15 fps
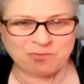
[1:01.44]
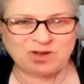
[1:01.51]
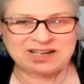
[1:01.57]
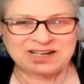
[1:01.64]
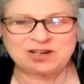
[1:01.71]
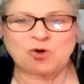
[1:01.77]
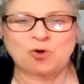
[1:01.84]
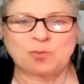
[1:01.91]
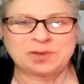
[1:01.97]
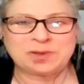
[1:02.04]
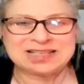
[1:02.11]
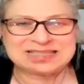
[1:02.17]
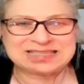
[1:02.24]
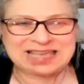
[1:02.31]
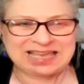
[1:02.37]
wanted to open
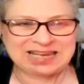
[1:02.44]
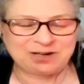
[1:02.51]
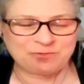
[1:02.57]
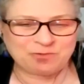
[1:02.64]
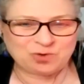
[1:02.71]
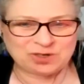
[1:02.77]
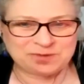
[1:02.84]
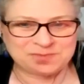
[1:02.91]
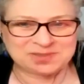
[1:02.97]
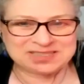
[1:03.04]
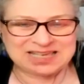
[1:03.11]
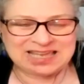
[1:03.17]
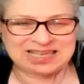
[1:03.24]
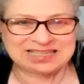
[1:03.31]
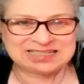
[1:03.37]
this can of worms,
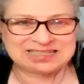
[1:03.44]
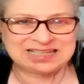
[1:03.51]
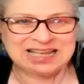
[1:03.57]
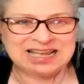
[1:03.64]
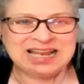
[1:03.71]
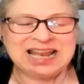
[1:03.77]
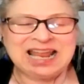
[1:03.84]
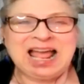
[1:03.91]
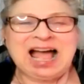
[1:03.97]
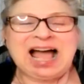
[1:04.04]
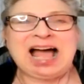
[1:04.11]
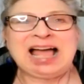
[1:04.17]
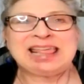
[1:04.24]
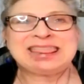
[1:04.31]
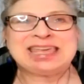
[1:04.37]
and
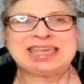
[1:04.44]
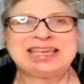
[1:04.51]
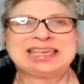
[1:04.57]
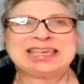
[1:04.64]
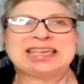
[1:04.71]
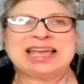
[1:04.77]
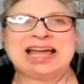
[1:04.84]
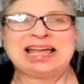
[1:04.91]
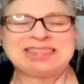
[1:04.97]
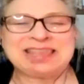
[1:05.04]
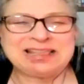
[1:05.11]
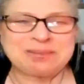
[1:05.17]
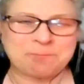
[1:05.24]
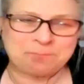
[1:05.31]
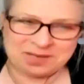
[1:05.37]
I think I think
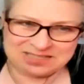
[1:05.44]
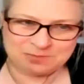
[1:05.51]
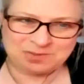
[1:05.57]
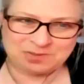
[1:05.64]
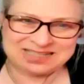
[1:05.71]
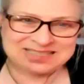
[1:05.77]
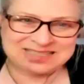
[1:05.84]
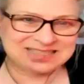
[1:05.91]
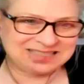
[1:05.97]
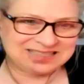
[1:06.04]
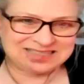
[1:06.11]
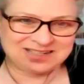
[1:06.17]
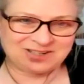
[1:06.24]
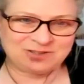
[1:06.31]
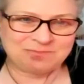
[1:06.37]
the best place to
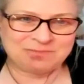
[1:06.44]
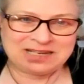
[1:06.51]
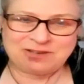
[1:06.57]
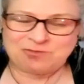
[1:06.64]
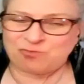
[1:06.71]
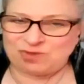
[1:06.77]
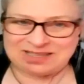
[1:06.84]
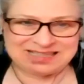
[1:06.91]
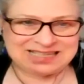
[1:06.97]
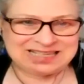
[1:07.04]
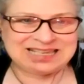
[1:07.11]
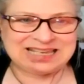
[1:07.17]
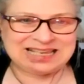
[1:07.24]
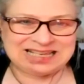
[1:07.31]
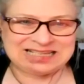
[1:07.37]
start, Mike,
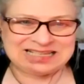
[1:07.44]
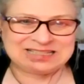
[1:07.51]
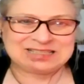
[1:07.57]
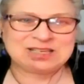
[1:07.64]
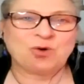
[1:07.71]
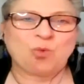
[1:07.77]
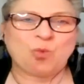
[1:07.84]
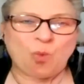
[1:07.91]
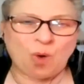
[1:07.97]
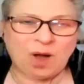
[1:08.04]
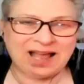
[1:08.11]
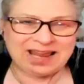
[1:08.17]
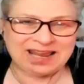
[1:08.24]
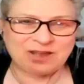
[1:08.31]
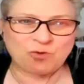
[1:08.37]
really is
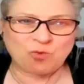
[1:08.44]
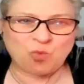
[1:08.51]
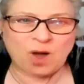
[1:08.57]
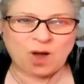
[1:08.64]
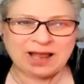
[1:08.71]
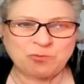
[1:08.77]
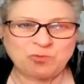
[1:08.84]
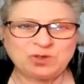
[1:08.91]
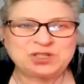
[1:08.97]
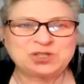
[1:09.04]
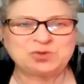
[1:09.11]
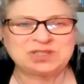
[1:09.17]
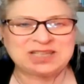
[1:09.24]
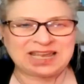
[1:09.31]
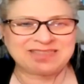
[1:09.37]
why. Why would you
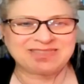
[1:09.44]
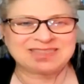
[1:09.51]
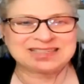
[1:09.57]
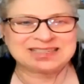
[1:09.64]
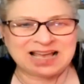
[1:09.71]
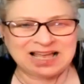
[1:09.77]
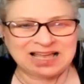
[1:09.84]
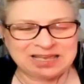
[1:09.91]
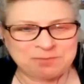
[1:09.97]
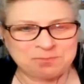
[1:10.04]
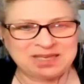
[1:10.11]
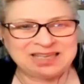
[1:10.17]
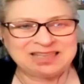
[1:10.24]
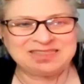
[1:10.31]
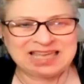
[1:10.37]
take the time
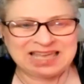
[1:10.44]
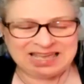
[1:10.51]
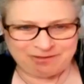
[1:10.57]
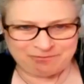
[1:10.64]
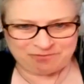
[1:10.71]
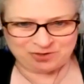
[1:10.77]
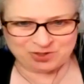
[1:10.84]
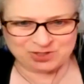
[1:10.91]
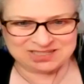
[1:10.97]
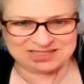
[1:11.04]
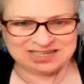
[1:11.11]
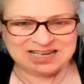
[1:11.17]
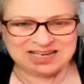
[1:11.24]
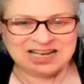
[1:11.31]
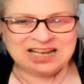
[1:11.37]
and the effort
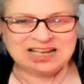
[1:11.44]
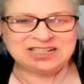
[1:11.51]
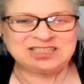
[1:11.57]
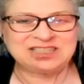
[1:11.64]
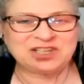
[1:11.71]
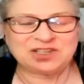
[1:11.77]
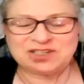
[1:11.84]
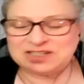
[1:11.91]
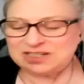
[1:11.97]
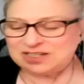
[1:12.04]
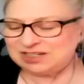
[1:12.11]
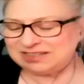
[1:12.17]
to